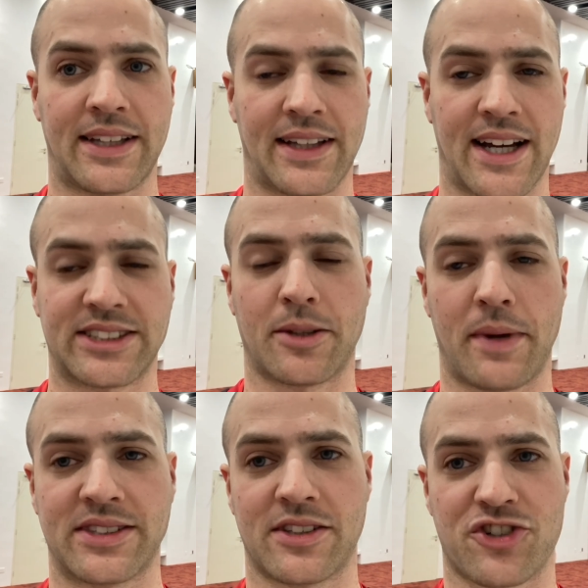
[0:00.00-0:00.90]
He lost to
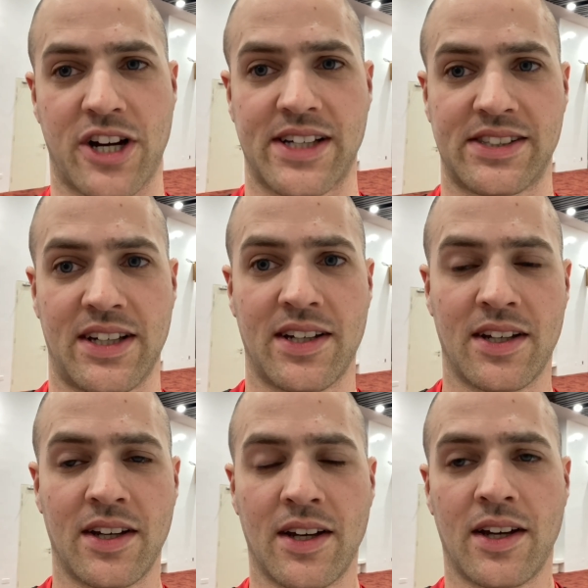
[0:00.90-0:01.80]
Mason Drossi
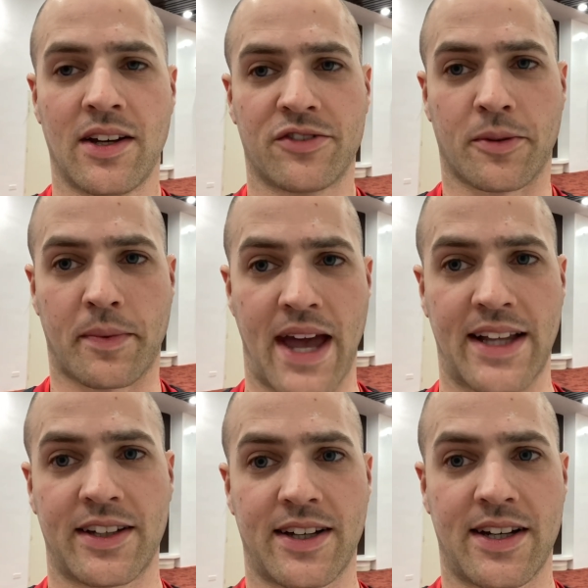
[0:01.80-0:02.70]
from
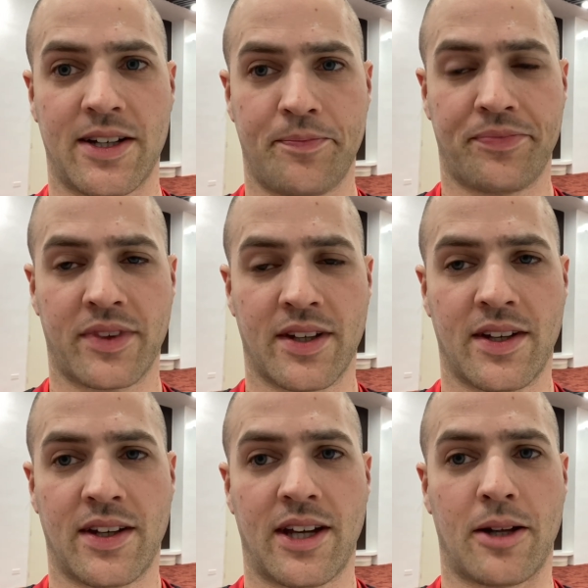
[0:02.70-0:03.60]
Canada.
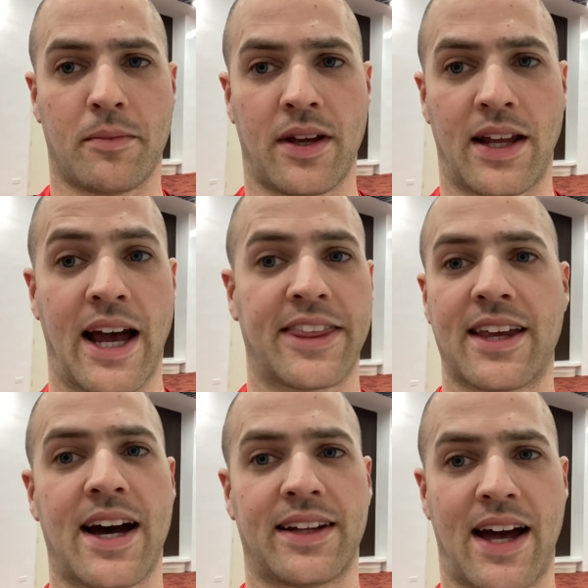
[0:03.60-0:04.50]
And I
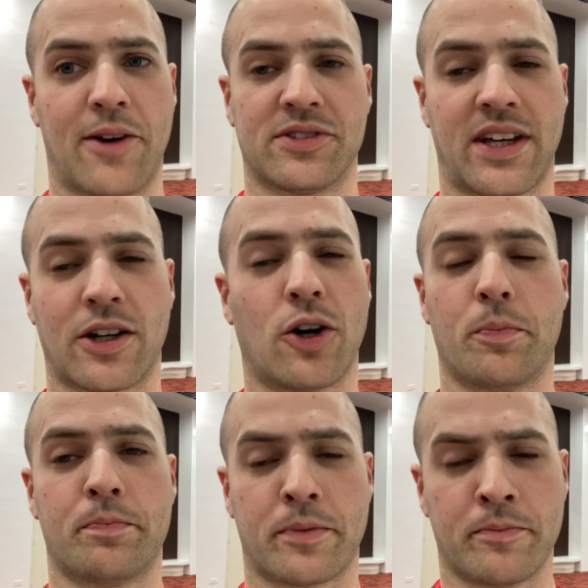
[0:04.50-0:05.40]
thought, I was like, oh,
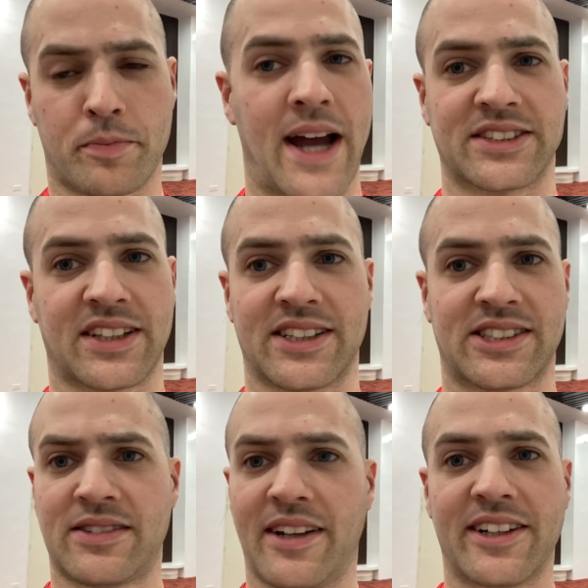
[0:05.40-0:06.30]
Brian's going to
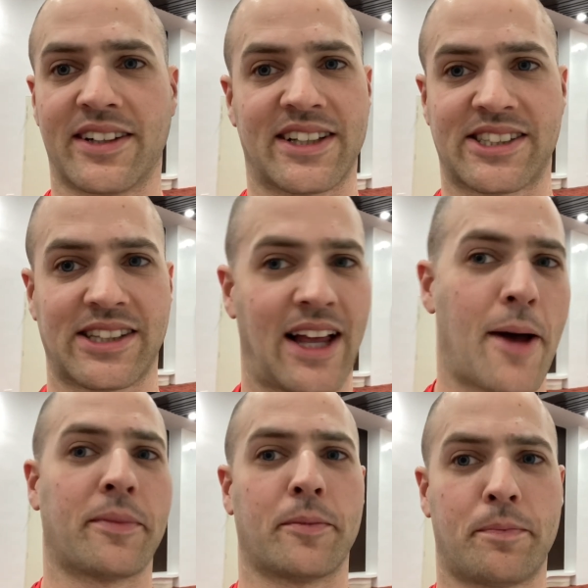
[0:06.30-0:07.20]
literally
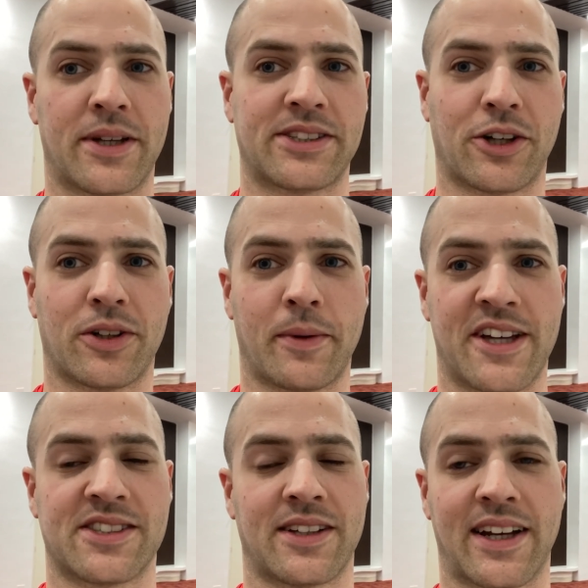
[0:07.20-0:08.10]
slam the piss out of
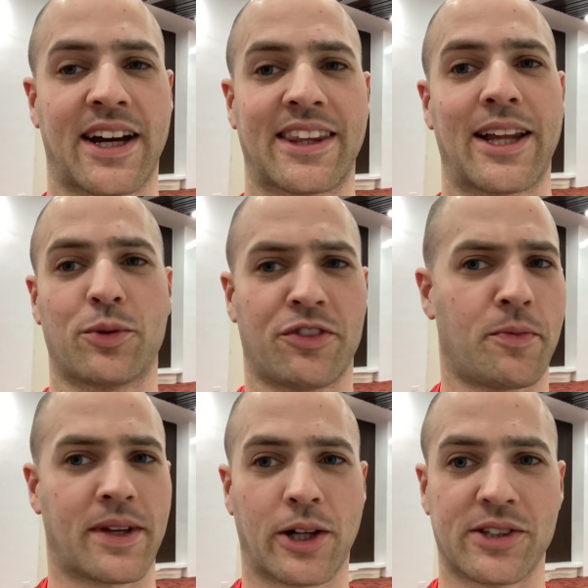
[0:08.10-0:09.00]
Mason. Like, I thought it wouldn't
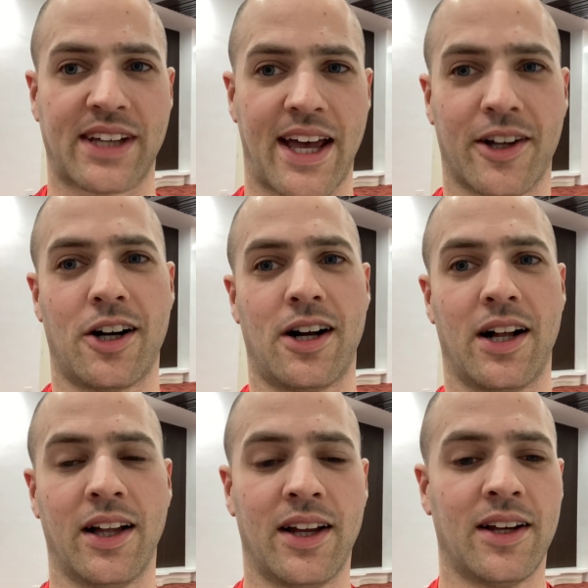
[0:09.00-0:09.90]
even be close at
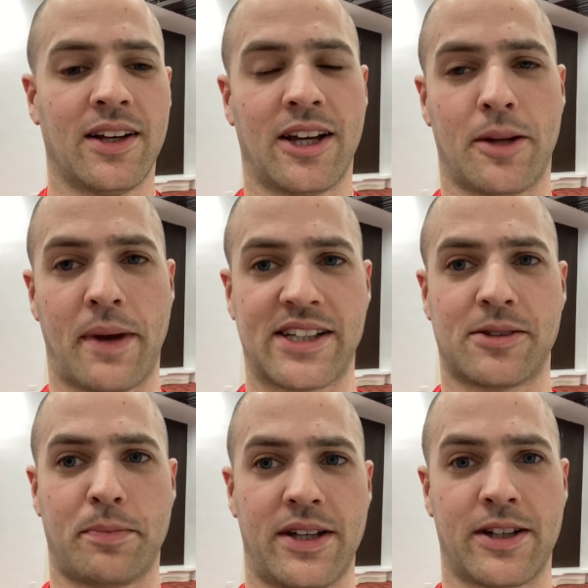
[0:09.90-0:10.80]
all. And
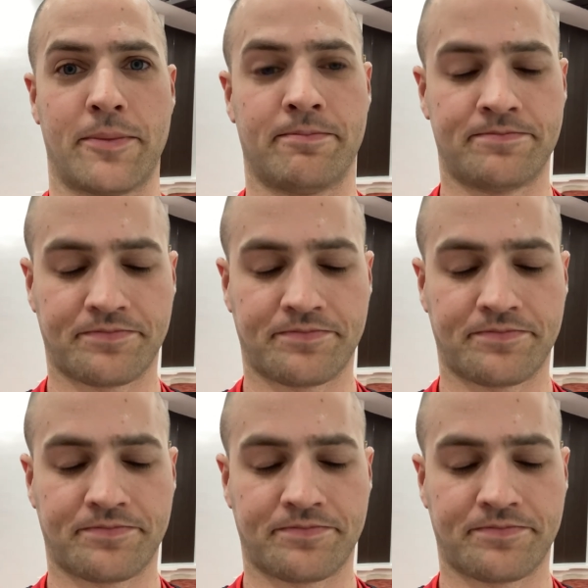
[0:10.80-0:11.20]
Mason beat him.